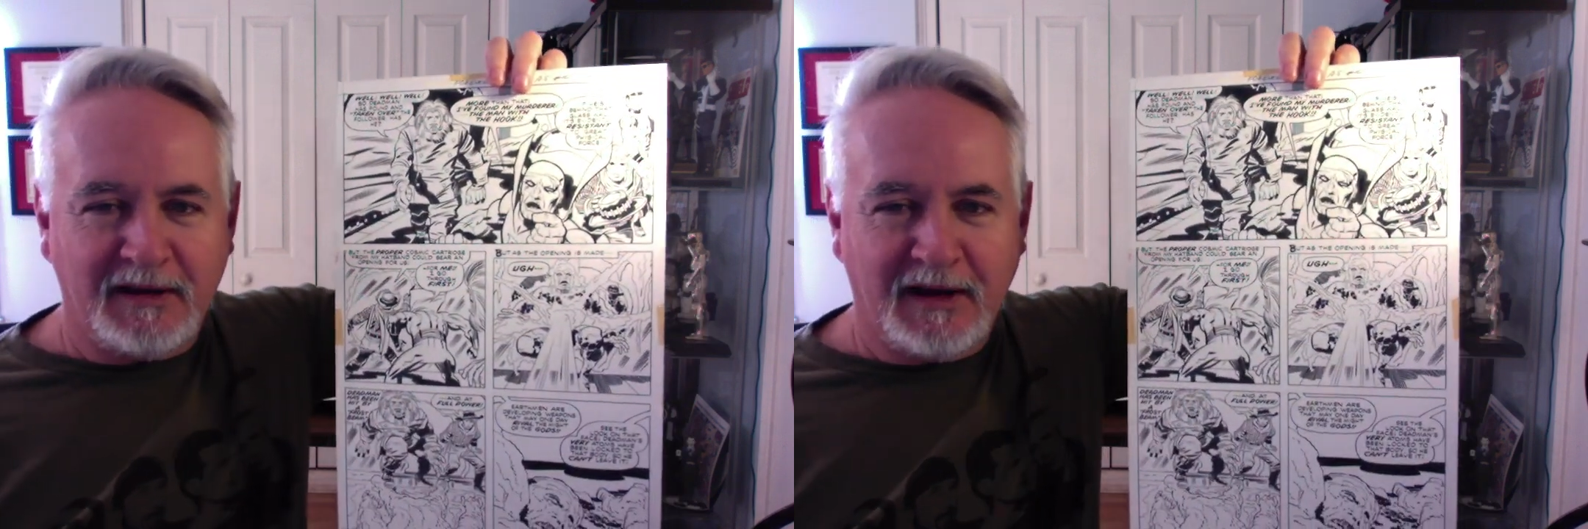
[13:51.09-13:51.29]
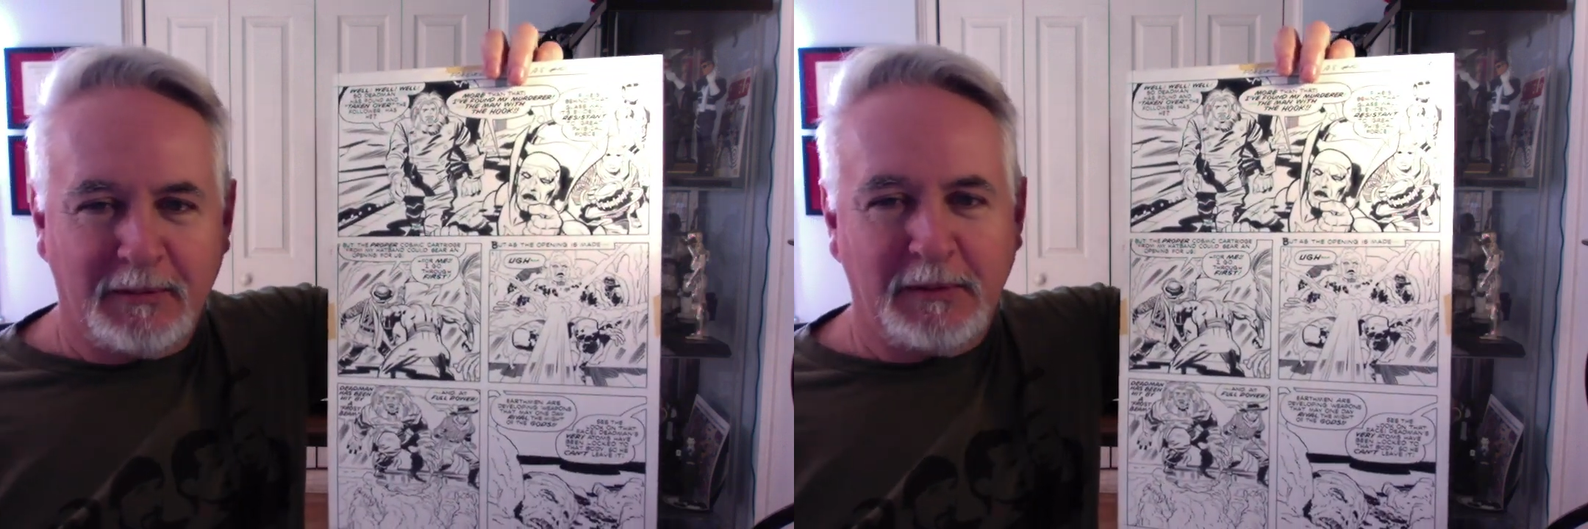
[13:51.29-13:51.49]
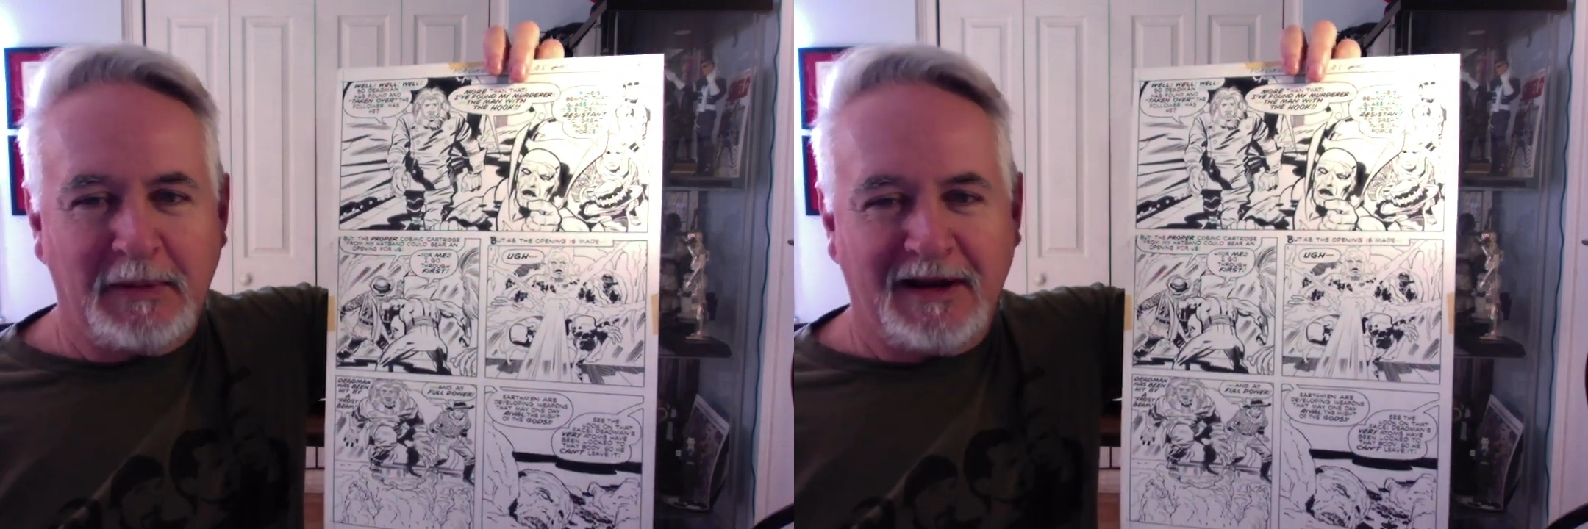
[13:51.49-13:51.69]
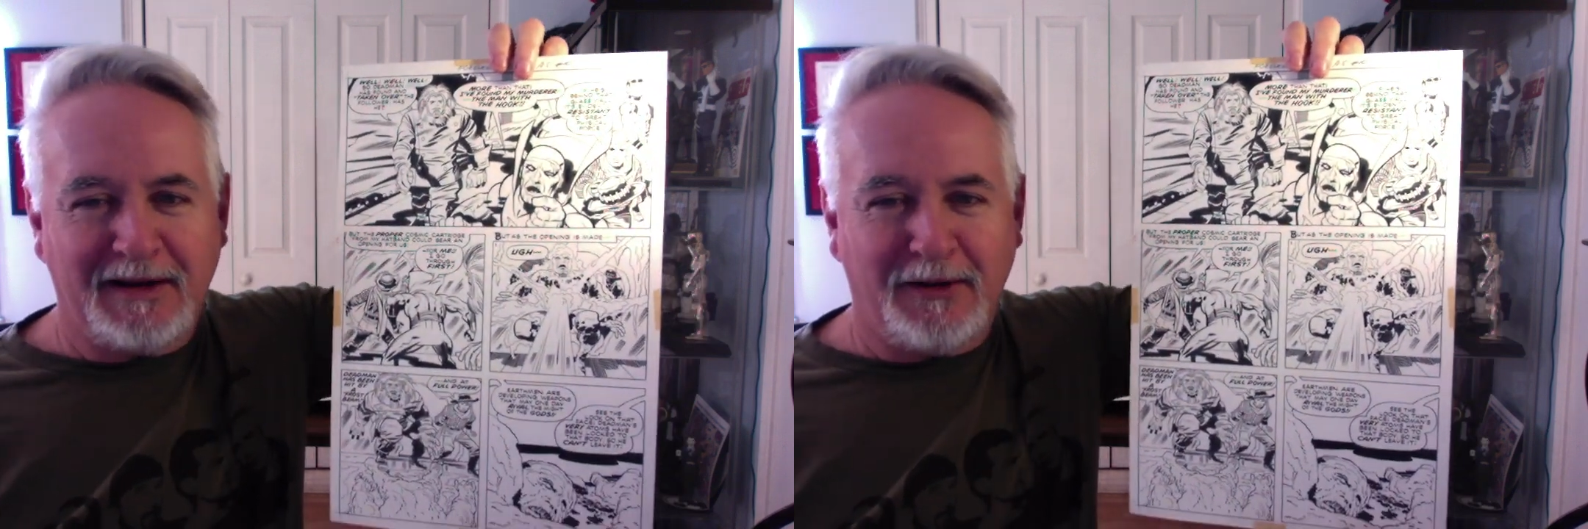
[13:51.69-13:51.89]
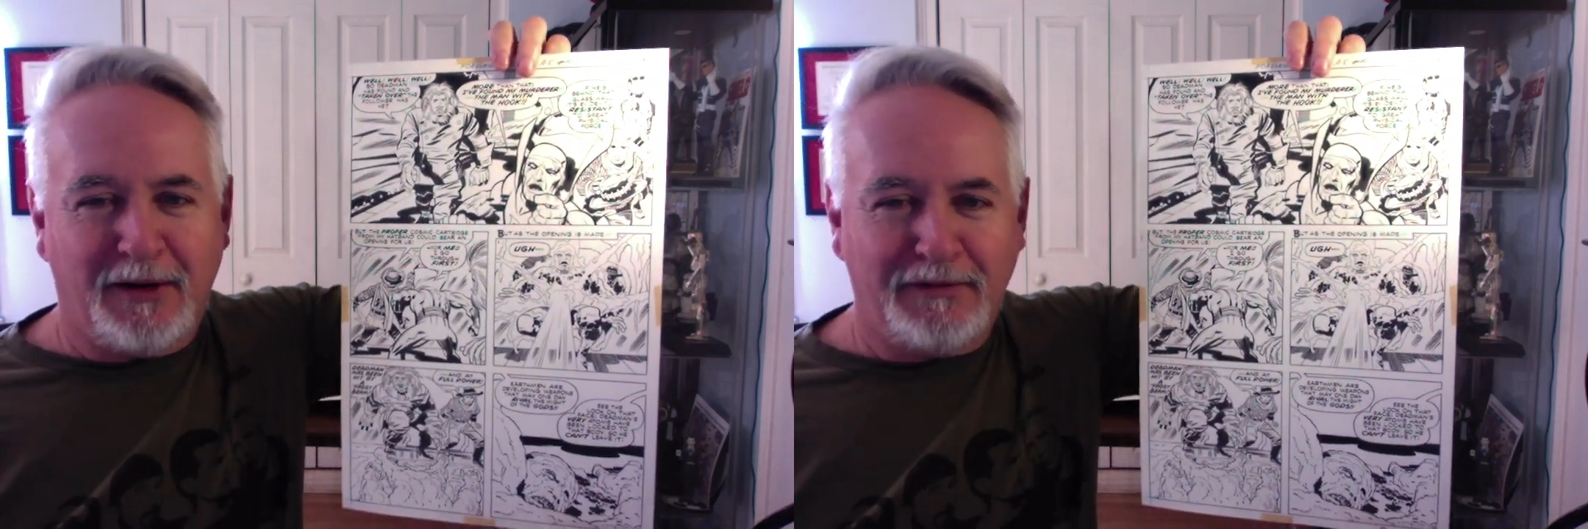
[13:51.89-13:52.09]
I've been paying
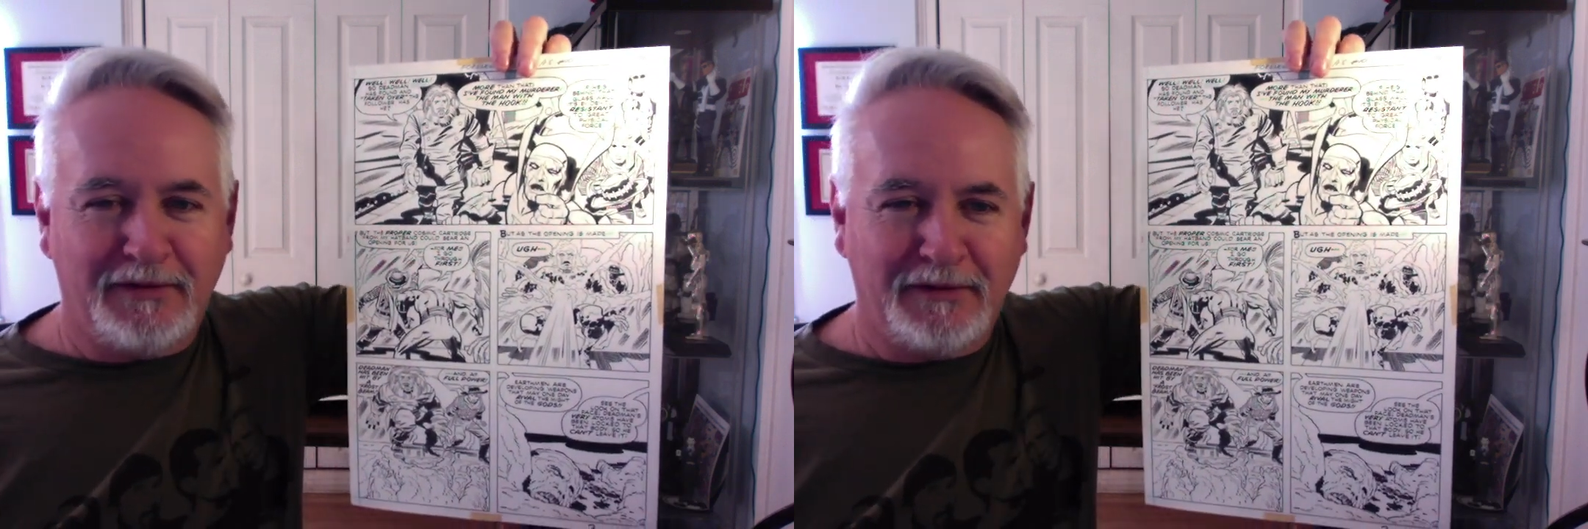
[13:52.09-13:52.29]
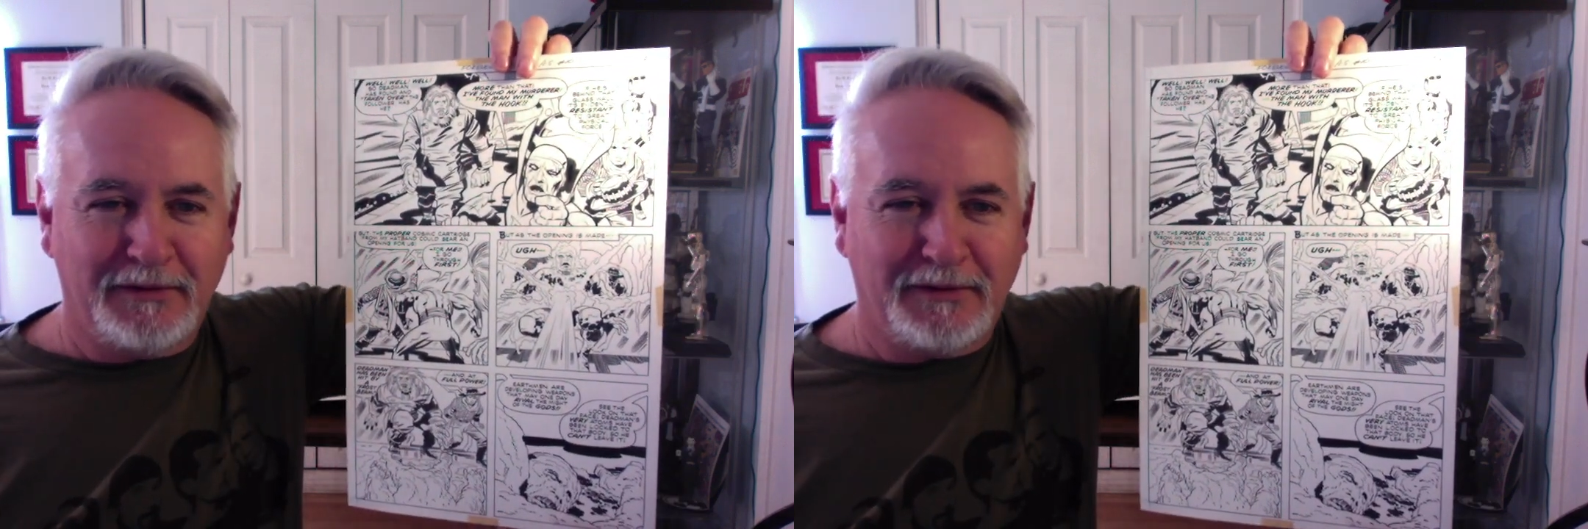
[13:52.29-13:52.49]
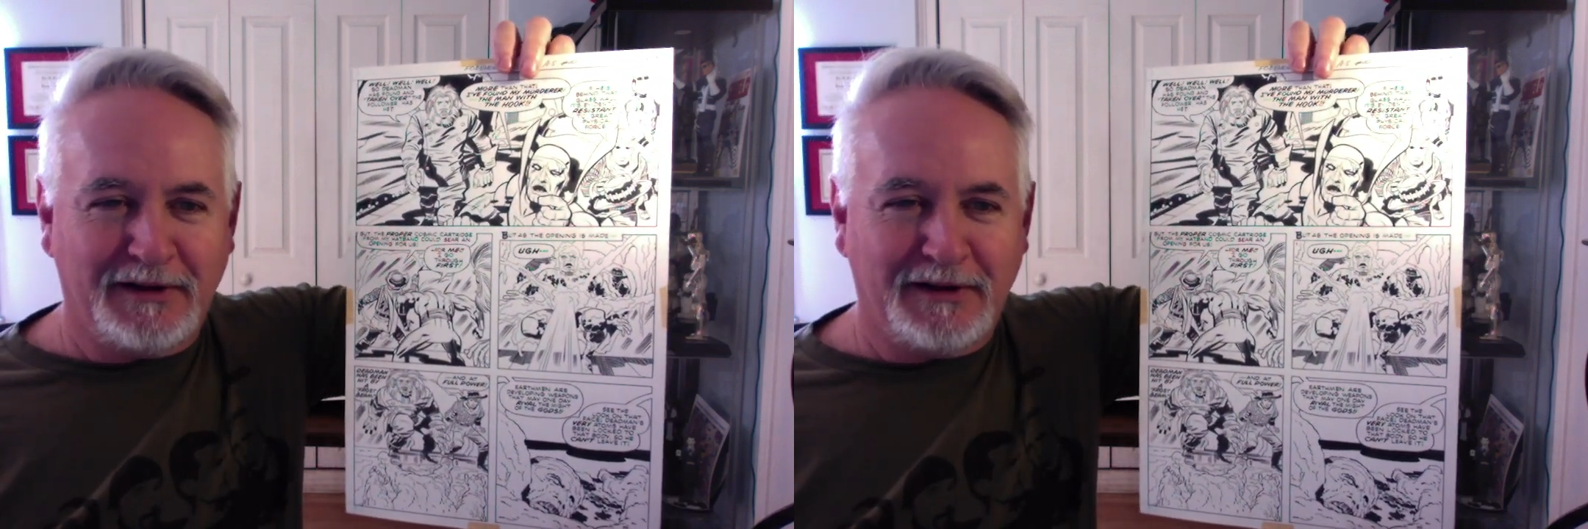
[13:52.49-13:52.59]
it off for